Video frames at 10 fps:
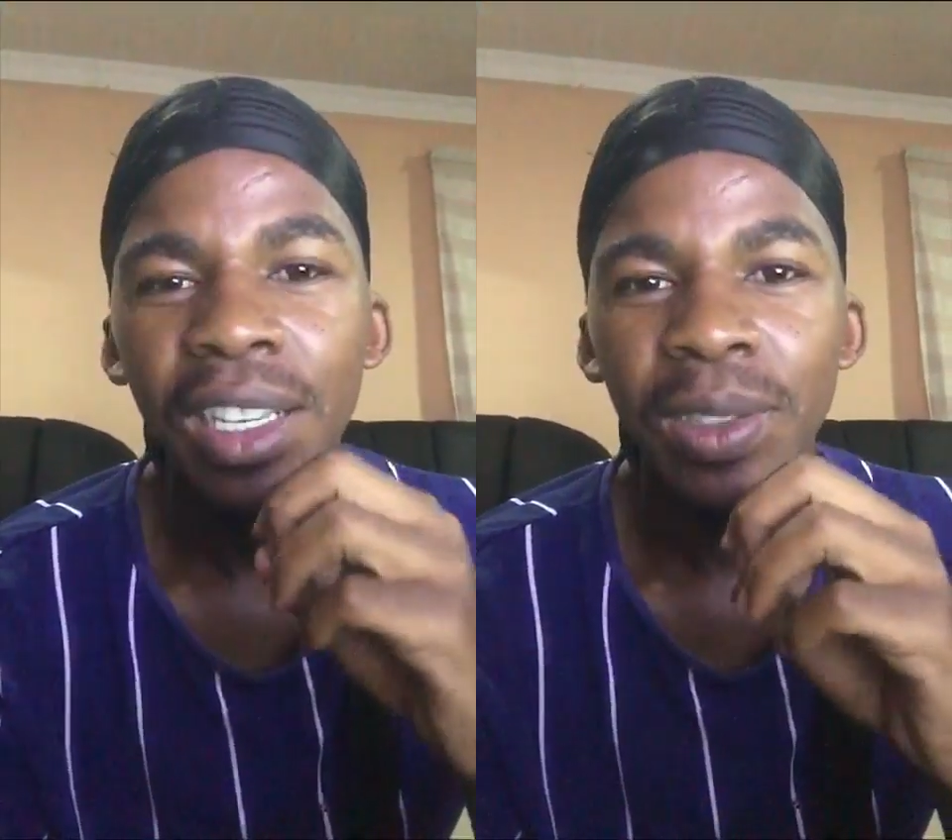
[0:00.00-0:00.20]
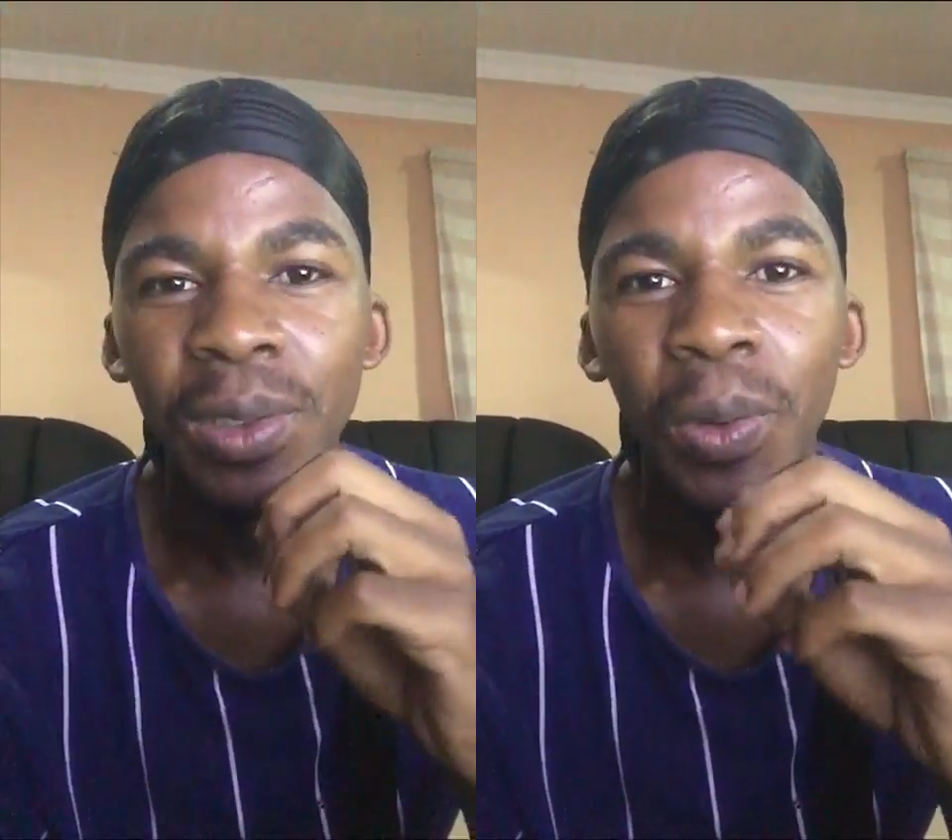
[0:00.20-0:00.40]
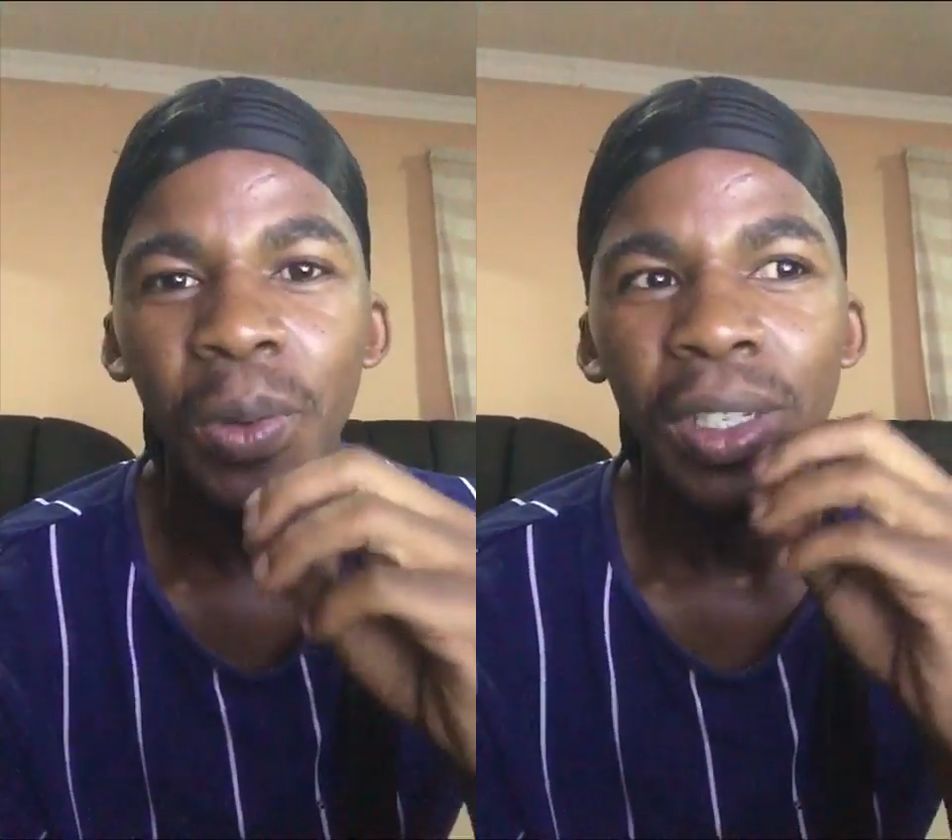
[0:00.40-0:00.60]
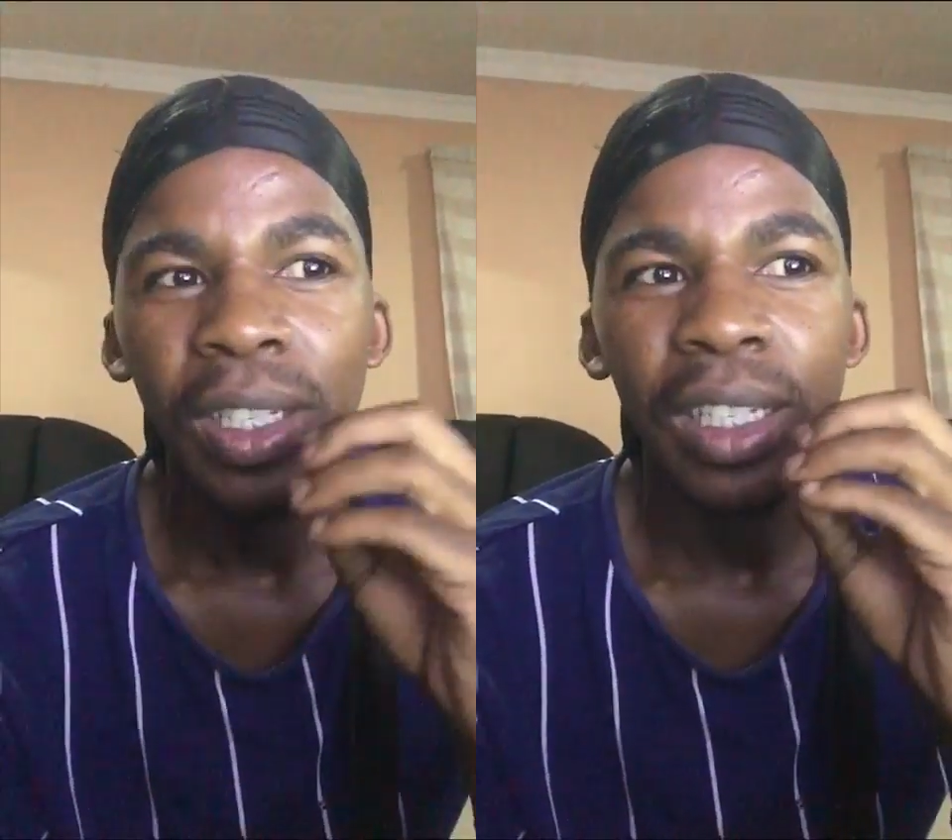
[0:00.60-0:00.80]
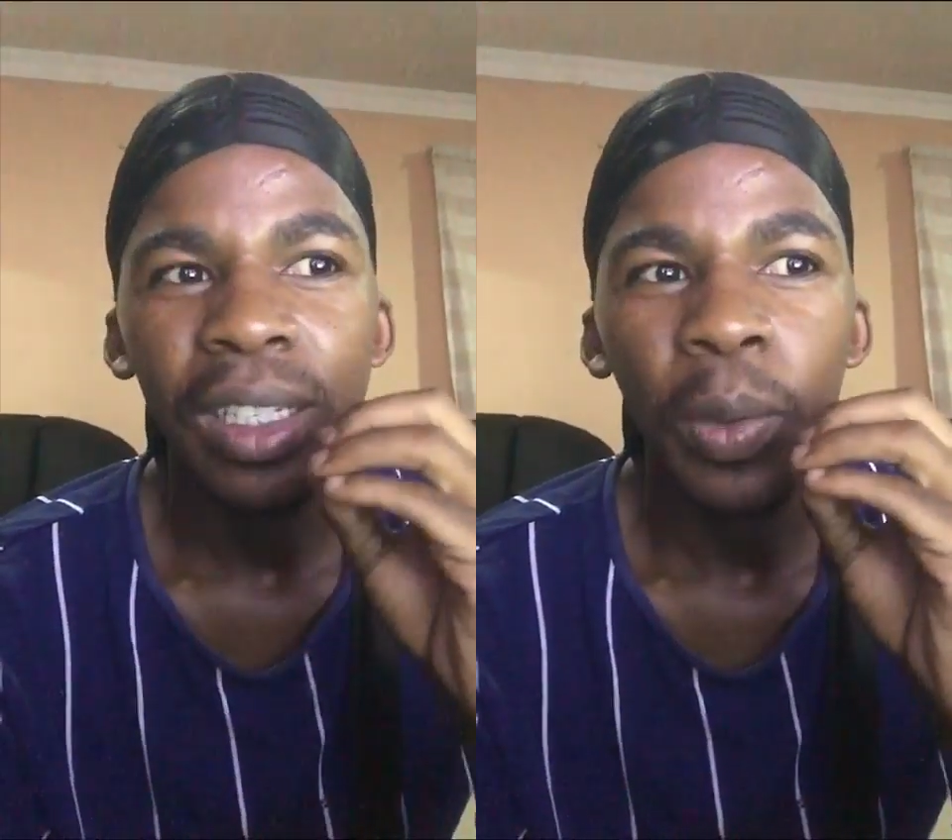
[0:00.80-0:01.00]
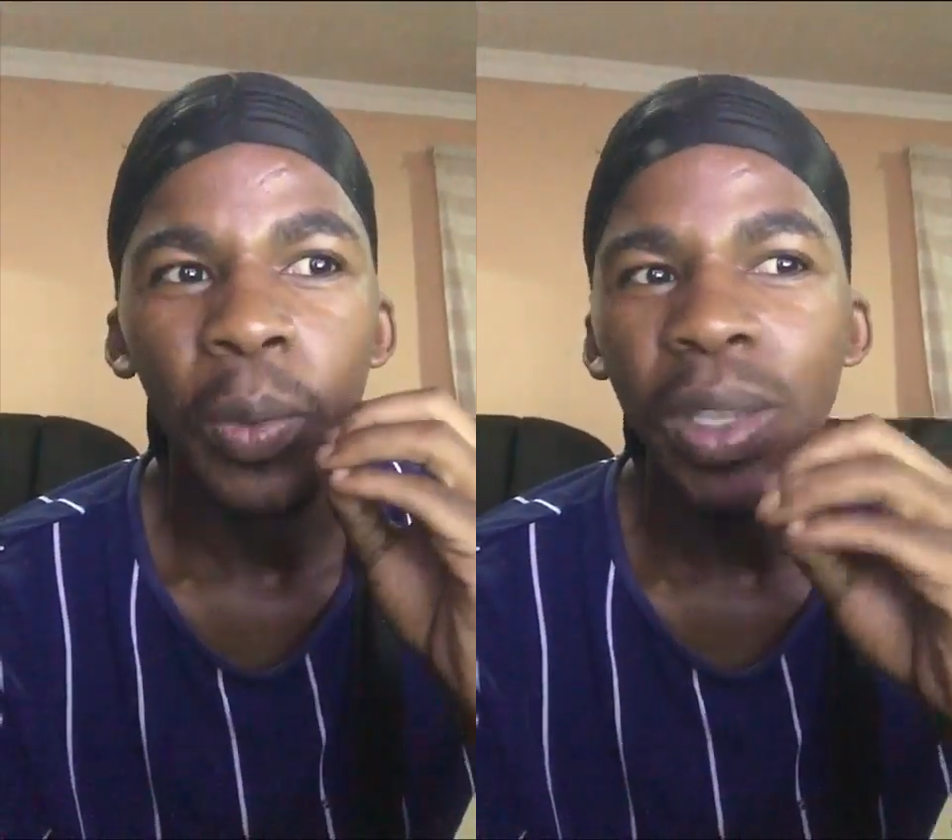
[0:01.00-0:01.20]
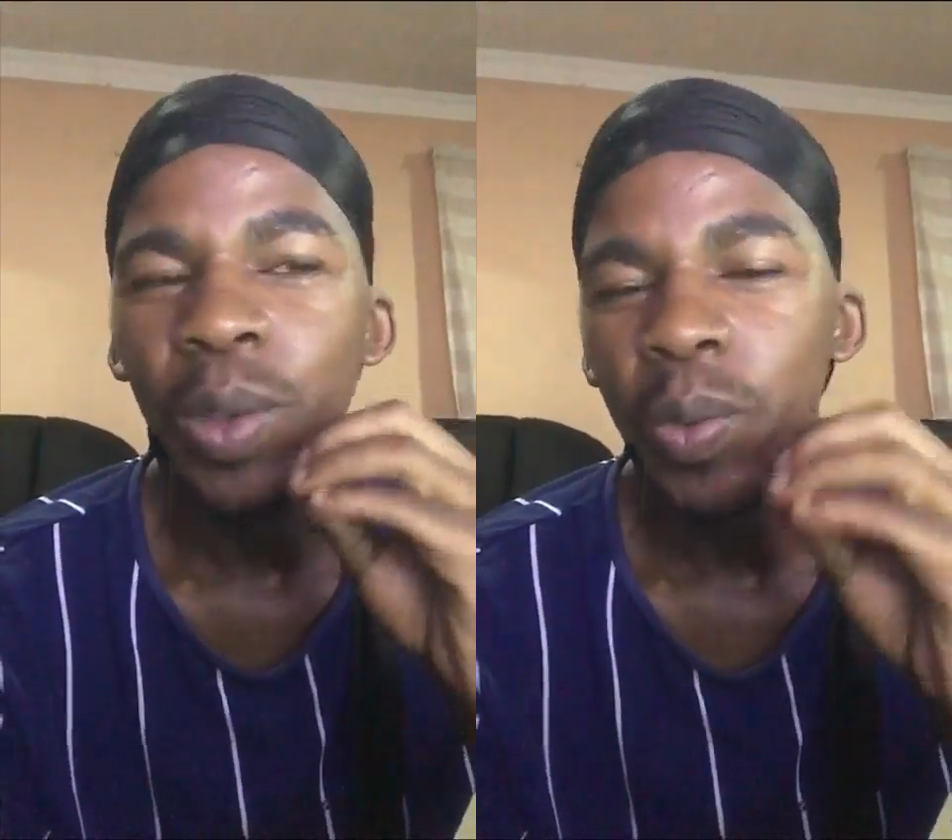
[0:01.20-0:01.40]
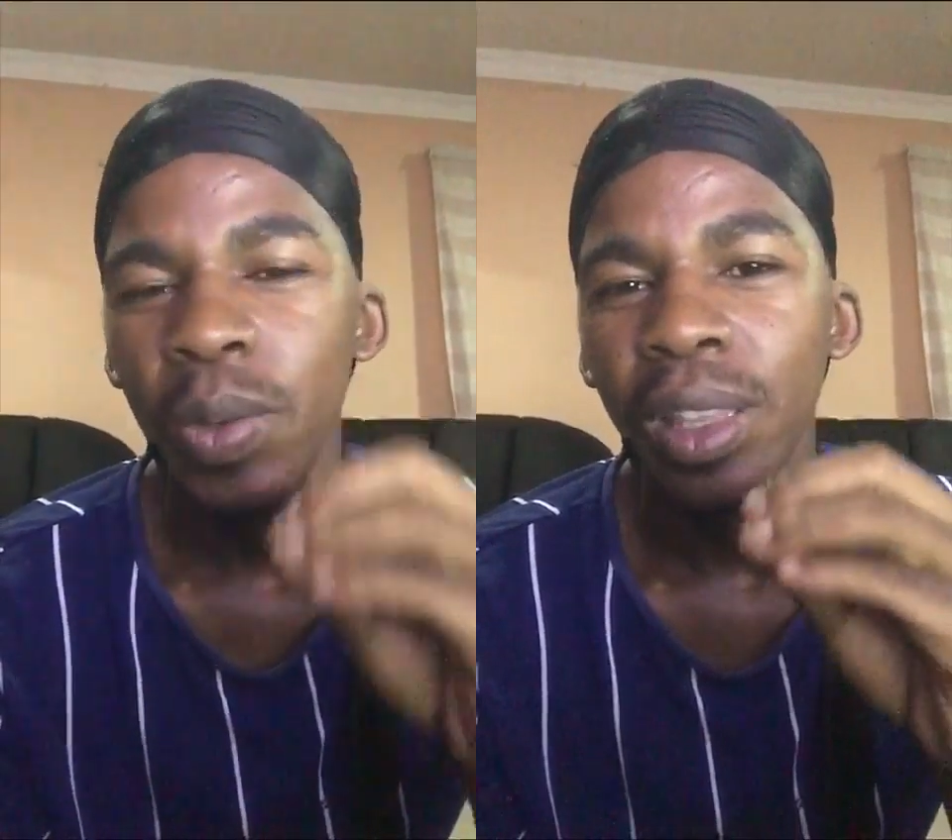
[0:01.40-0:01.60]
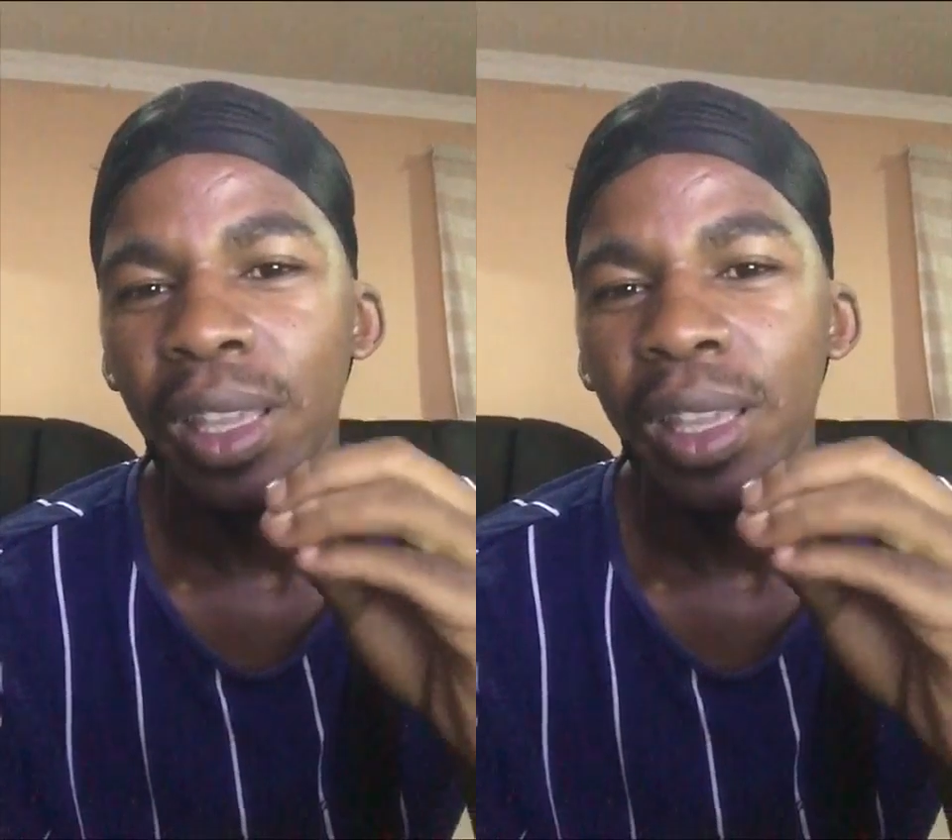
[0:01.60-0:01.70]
You know, working with